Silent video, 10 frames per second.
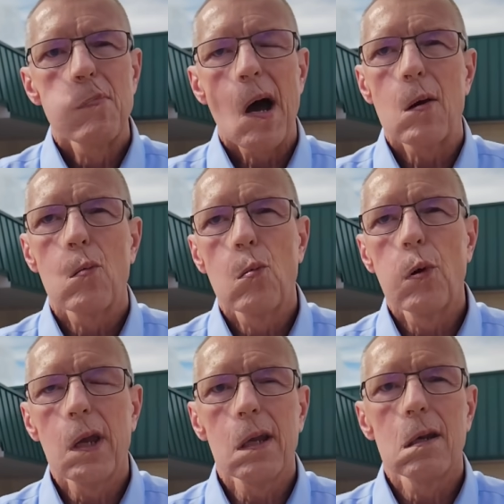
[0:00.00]
But
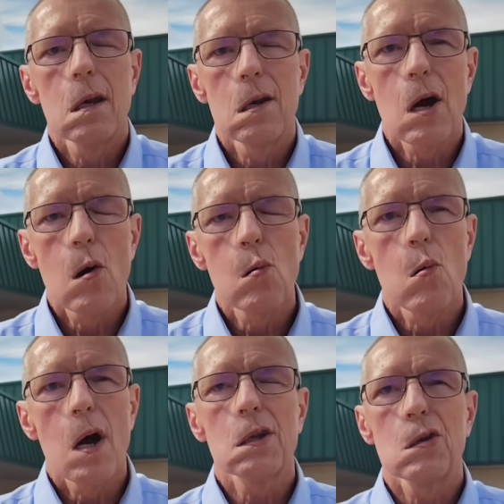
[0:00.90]
we don't
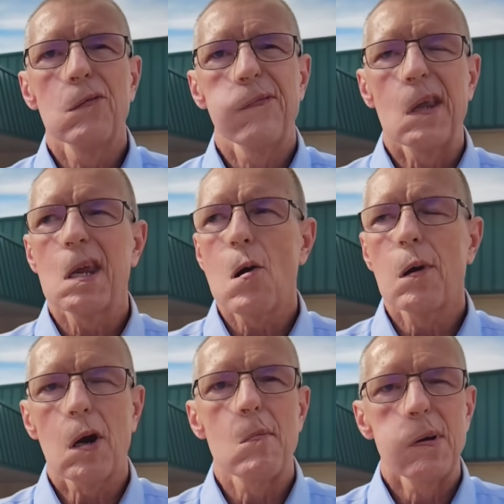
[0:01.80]
want you
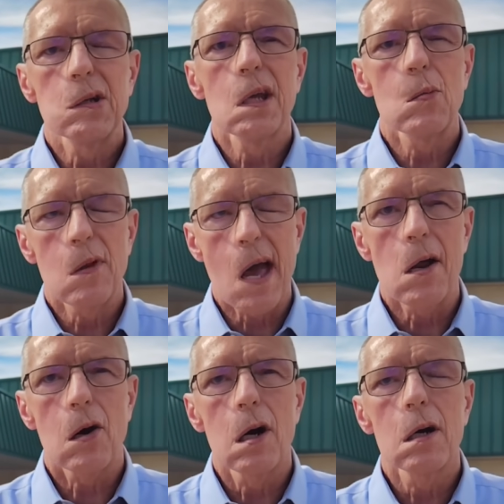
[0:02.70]
videoing our building
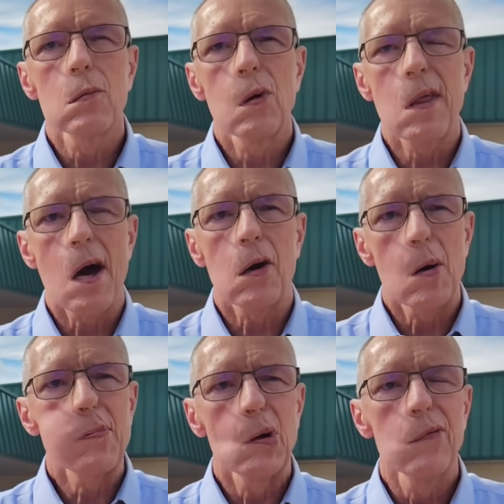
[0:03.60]
without
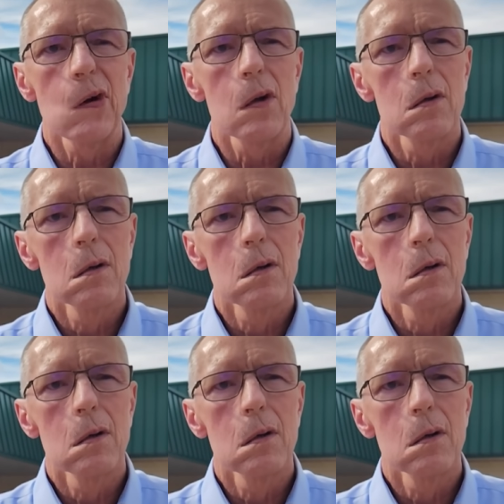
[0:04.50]
our approval.